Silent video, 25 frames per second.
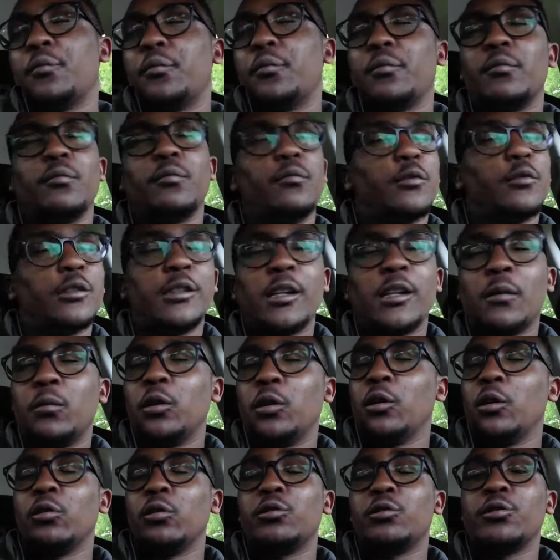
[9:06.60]
VW
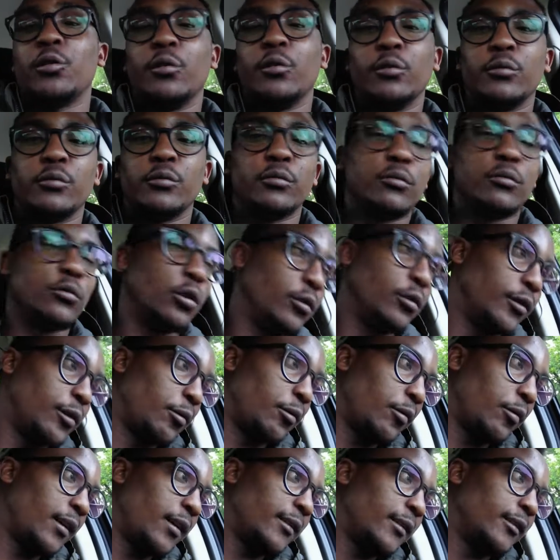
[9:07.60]
also on, on the
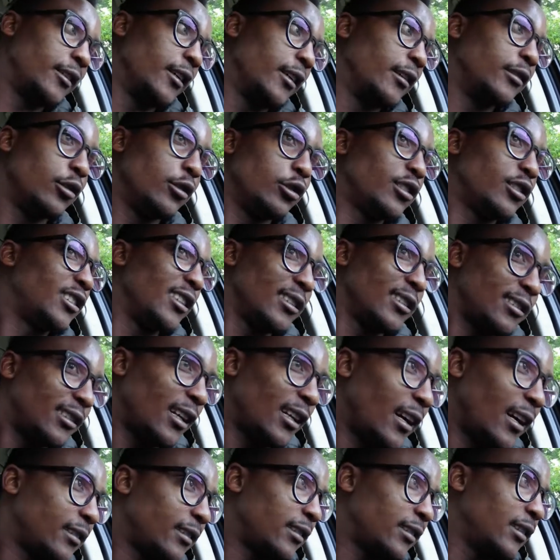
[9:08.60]
run. They are not yet
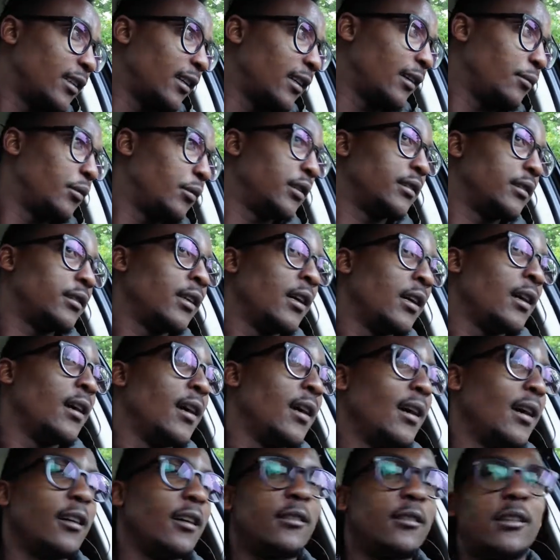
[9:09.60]
that year, but
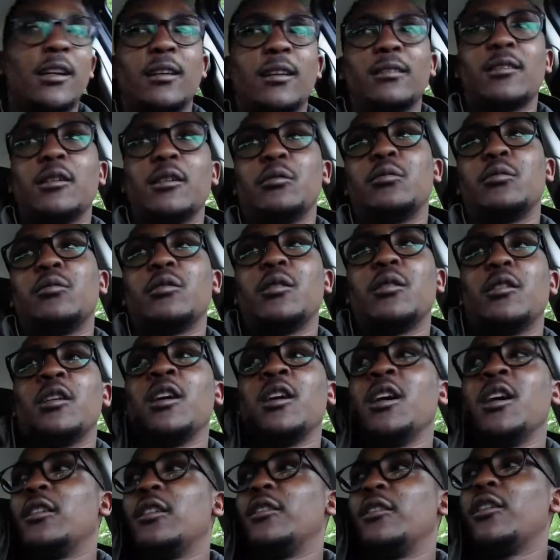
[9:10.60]
I think the, the,
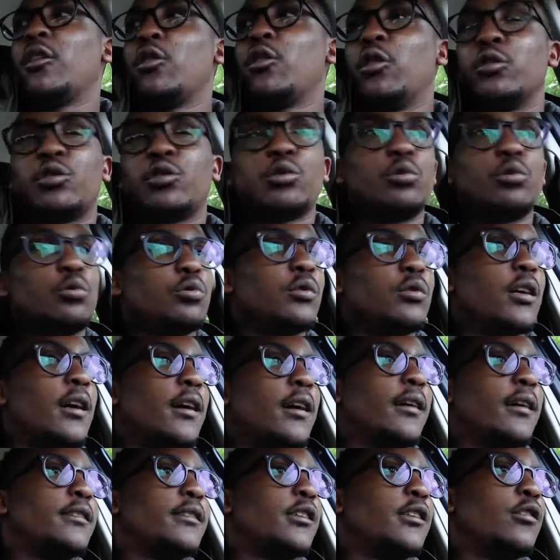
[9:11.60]
the go-to guy
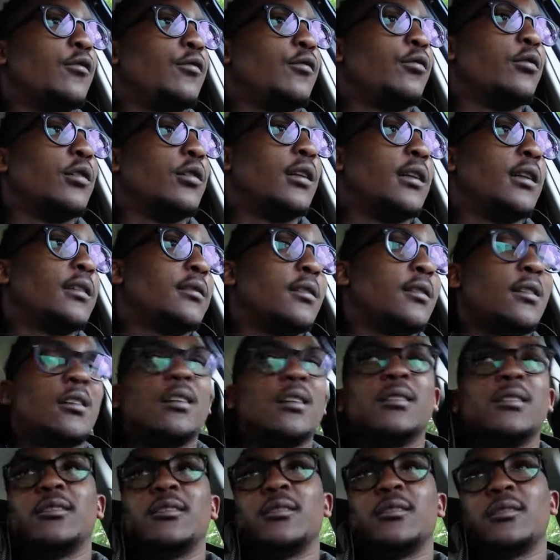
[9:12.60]
now for electric cars
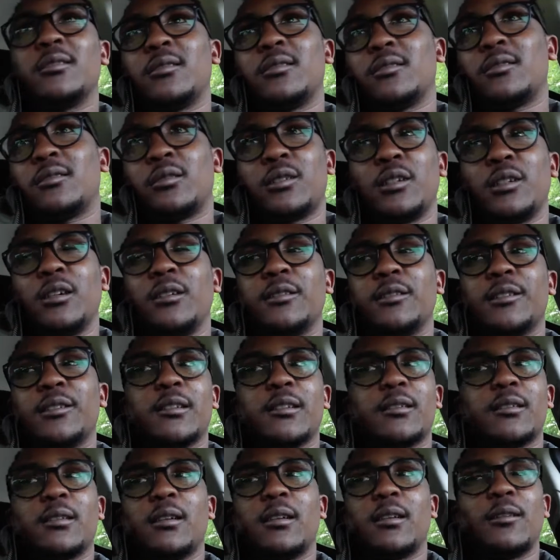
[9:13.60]
is still
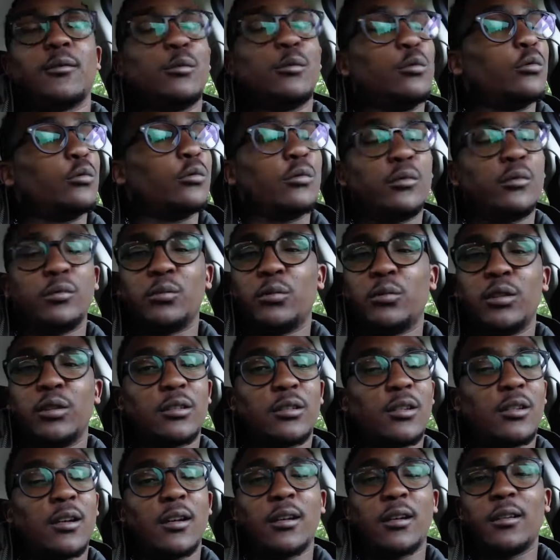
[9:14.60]
Tesla. This
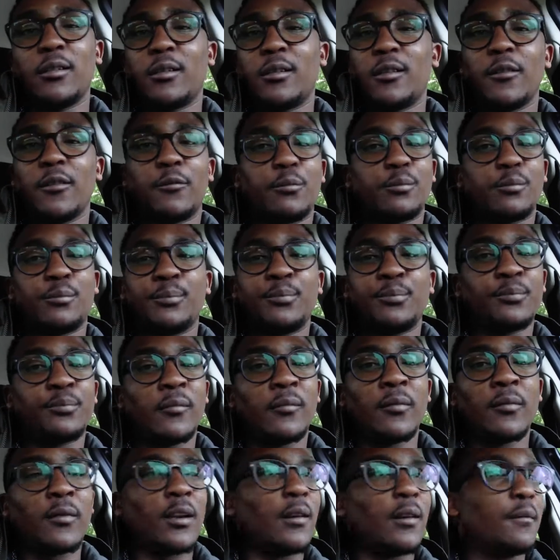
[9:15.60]
guy they
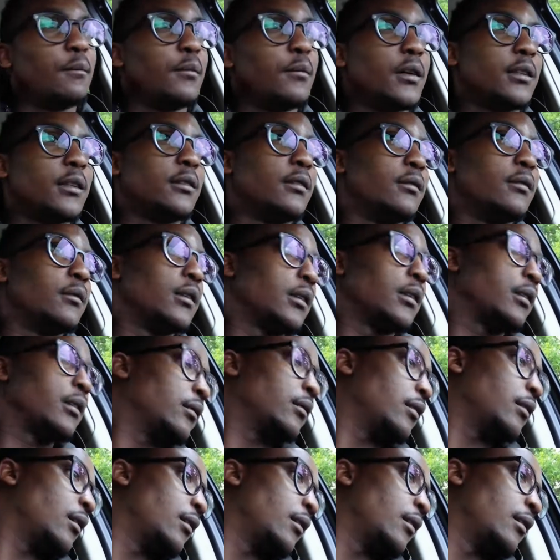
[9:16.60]
made
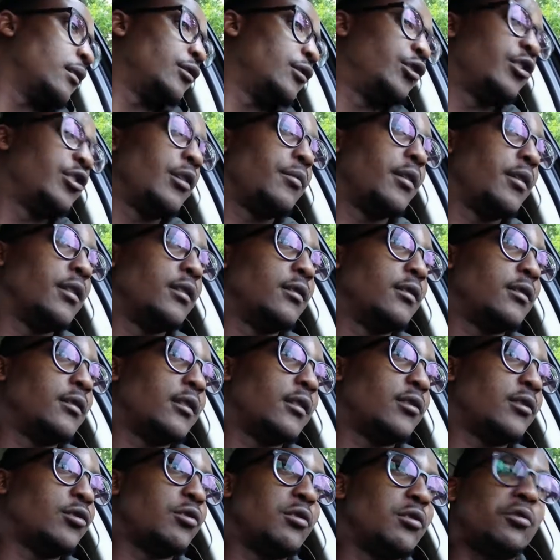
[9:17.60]
uh, German
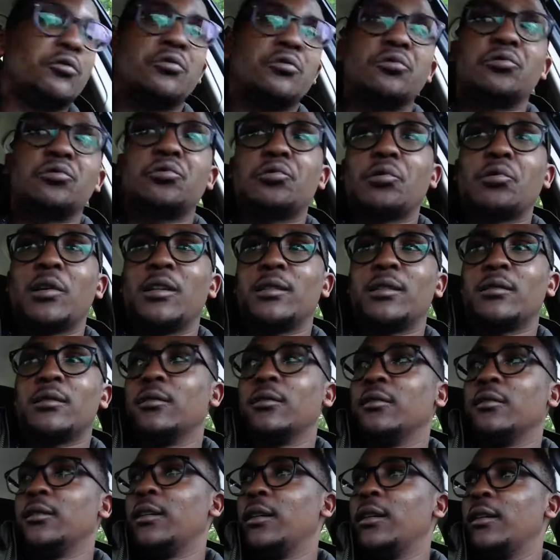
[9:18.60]
industry to sweat on
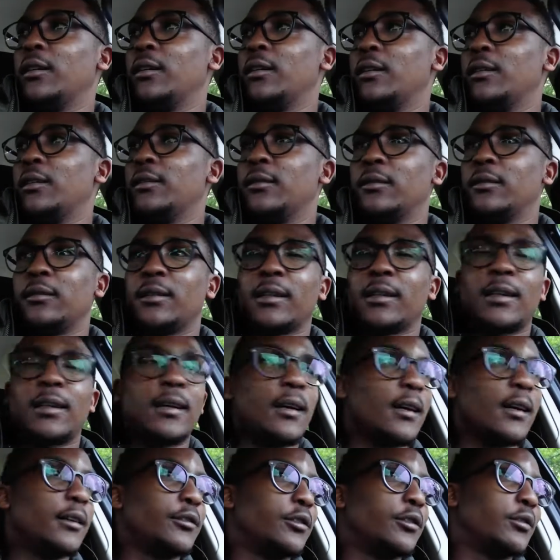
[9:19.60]
the on the car
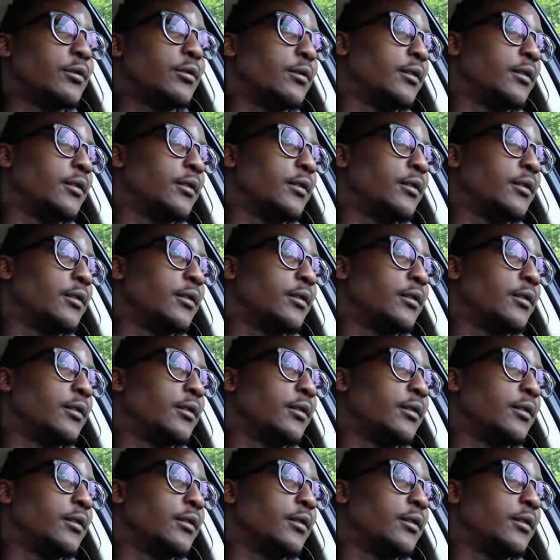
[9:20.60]
industry.